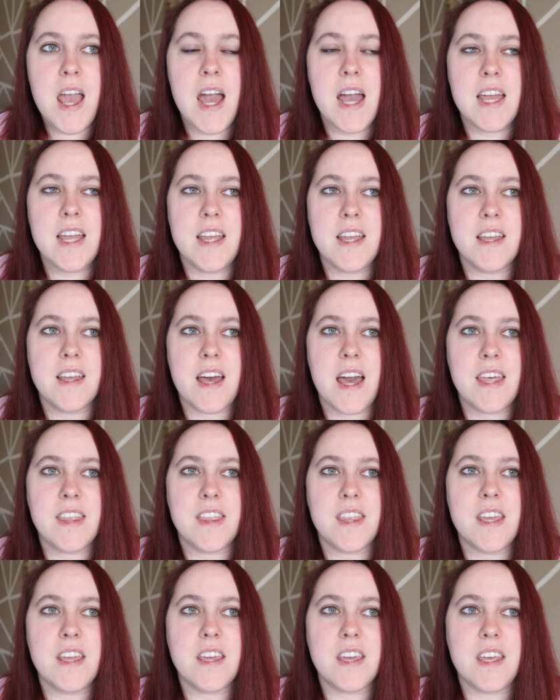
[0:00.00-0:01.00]
I, I
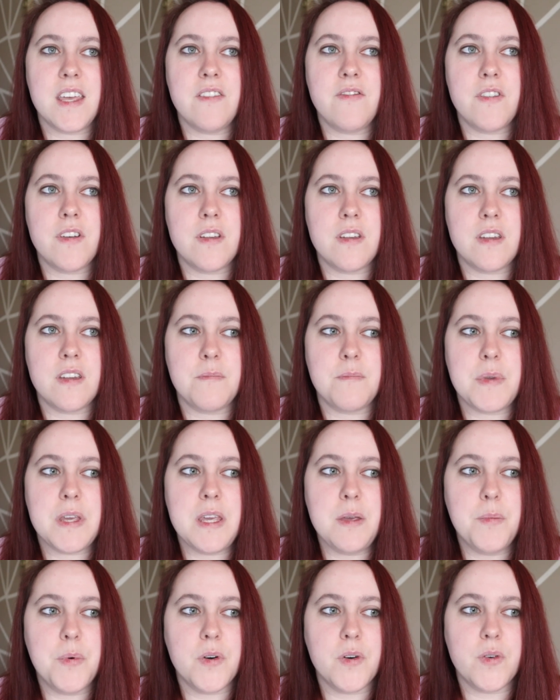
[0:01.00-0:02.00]
think even
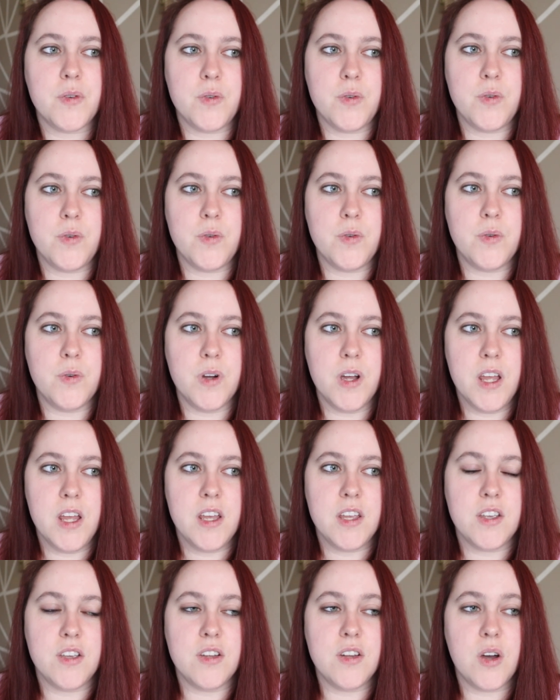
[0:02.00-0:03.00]
people who,
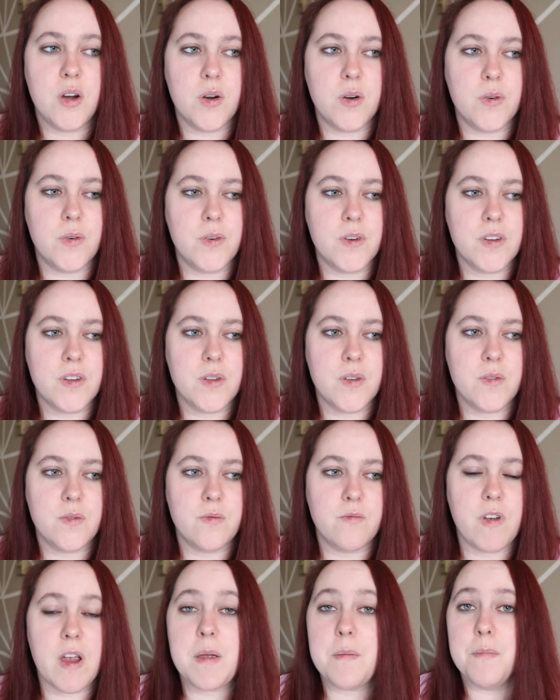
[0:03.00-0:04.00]
you know,
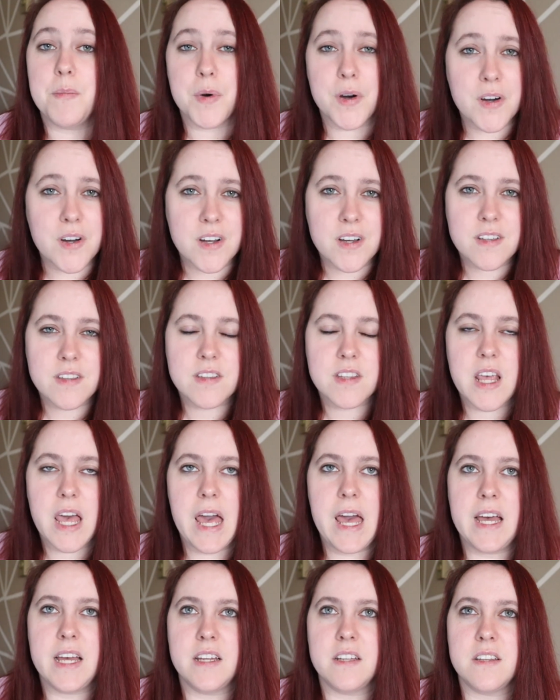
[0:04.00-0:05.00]
write books
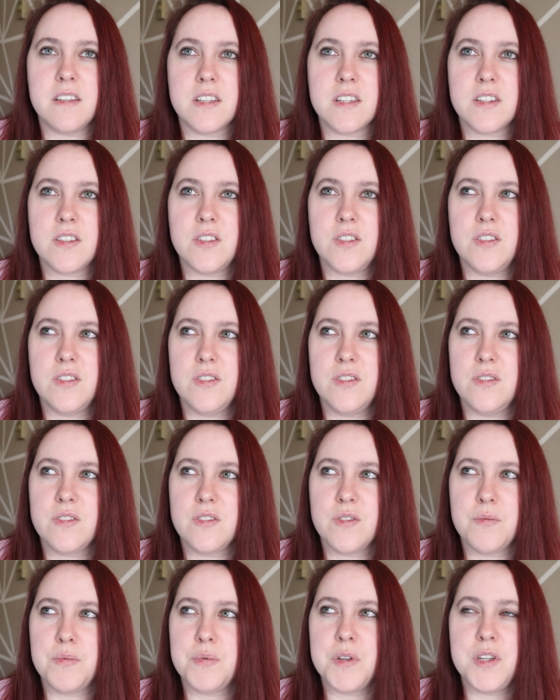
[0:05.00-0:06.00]
and
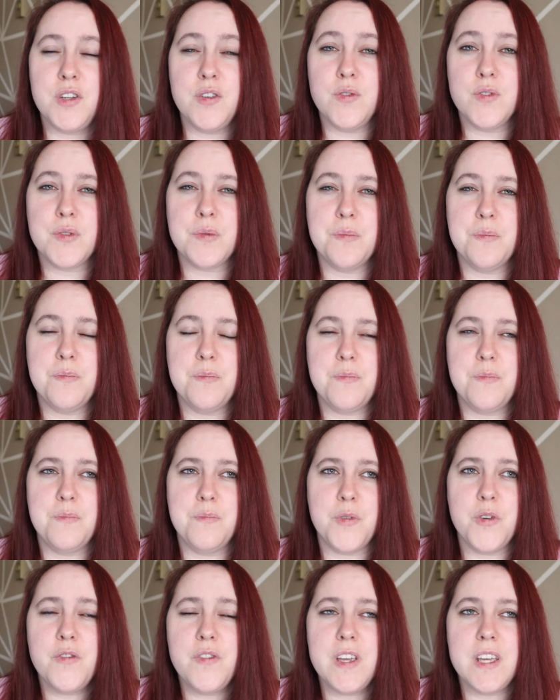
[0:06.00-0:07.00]
produce
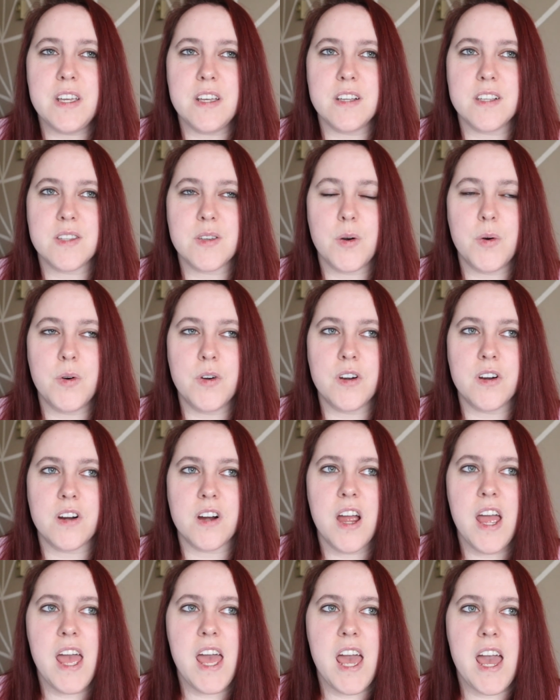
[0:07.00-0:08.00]
movies
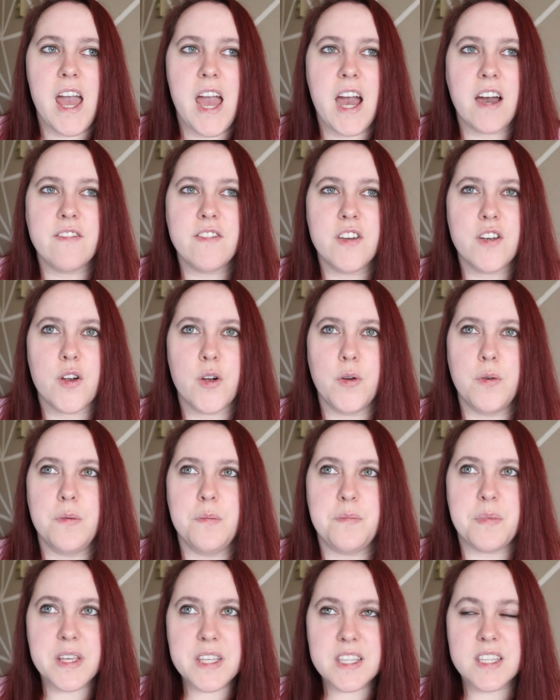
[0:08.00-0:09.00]
or have their own
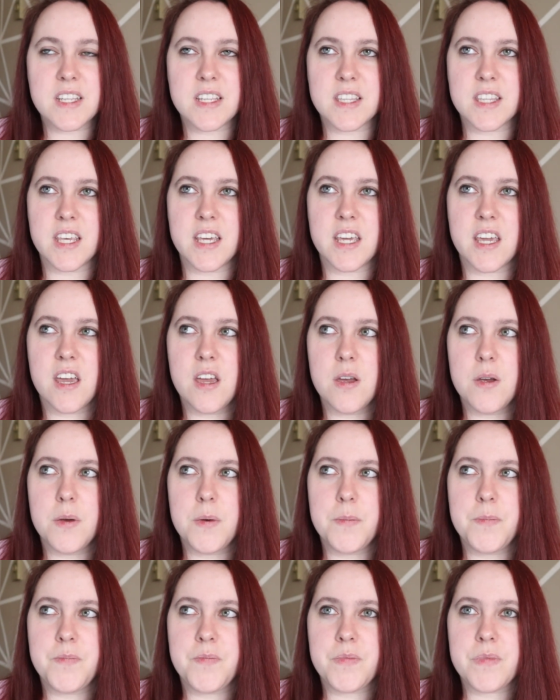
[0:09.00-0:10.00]
business, like,
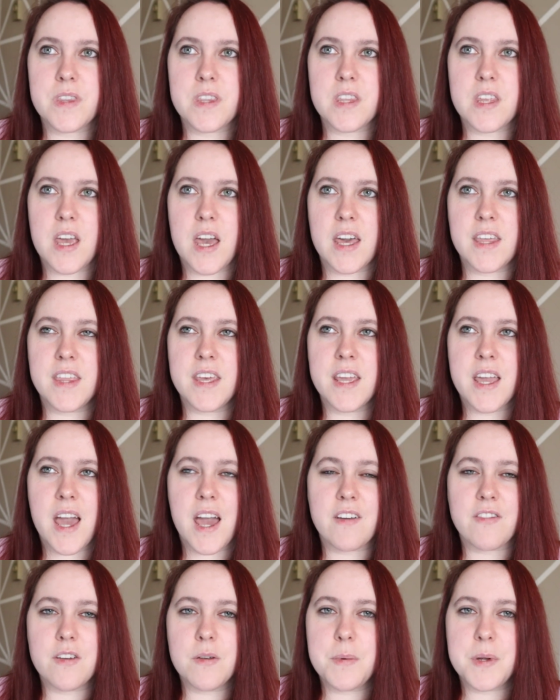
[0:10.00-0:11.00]
I
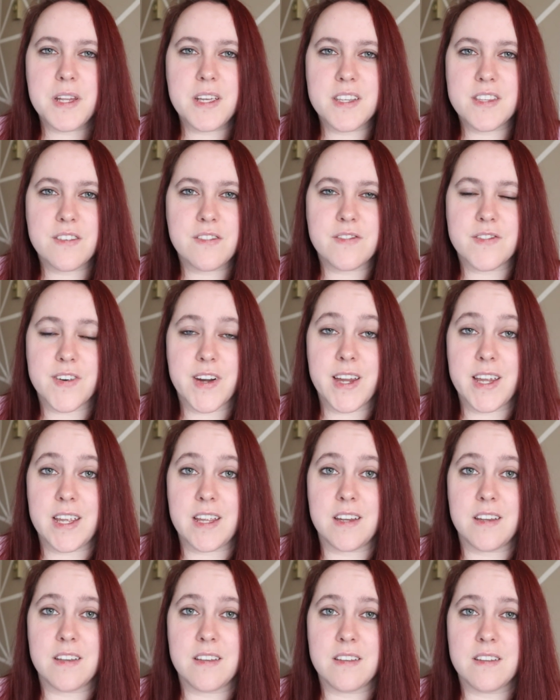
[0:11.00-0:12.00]
think everybody's
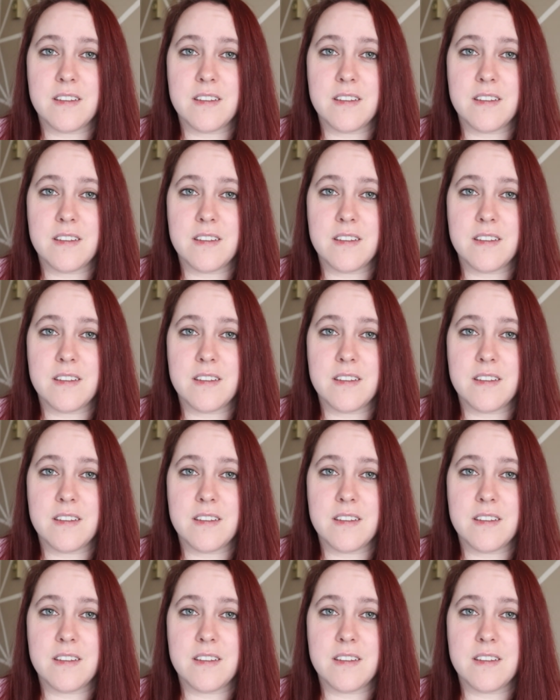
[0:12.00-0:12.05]
afraid.